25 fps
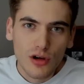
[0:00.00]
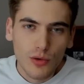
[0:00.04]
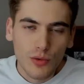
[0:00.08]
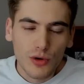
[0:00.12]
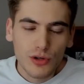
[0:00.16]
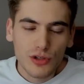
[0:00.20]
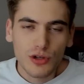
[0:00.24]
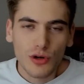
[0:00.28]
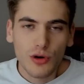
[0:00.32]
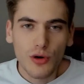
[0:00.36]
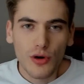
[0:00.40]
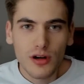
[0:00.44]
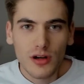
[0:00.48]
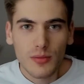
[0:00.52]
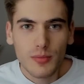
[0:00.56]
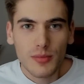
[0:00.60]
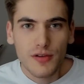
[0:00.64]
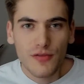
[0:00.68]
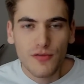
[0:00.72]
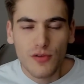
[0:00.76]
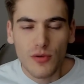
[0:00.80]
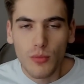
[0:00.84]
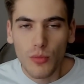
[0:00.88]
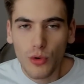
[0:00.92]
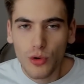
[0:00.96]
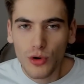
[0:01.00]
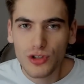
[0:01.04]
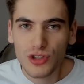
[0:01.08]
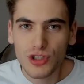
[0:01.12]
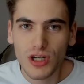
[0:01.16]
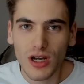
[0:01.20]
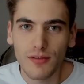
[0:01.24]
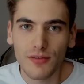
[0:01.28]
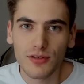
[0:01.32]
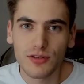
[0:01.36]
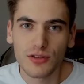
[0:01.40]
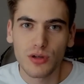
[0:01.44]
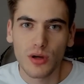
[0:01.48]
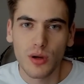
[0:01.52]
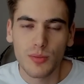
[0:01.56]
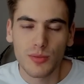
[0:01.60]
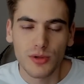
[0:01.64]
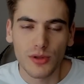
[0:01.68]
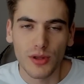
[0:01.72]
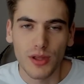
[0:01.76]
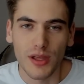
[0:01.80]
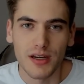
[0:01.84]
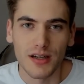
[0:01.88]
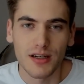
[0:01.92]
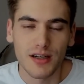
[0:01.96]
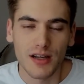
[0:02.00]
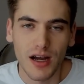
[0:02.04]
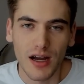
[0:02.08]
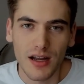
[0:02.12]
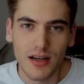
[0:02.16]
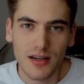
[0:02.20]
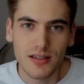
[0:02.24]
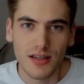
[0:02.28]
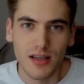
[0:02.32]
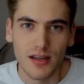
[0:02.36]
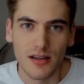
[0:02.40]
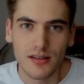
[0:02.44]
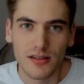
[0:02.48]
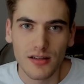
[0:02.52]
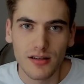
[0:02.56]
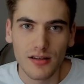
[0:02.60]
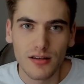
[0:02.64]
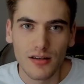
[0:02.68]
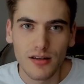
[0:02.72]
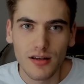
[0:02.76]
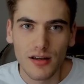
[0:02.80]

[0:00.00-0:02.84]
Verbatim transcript: which are going to be for more JavaScript-related content.